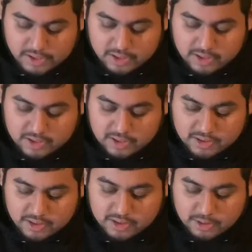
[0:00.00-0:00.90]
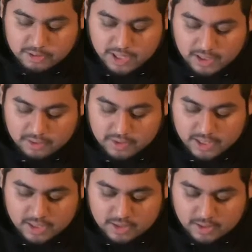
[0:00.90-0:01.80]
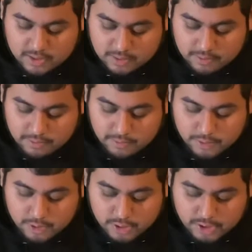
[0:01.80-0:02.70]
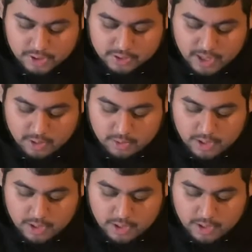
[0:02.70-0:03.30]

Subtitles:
just listening to those kind of things and figuring things out,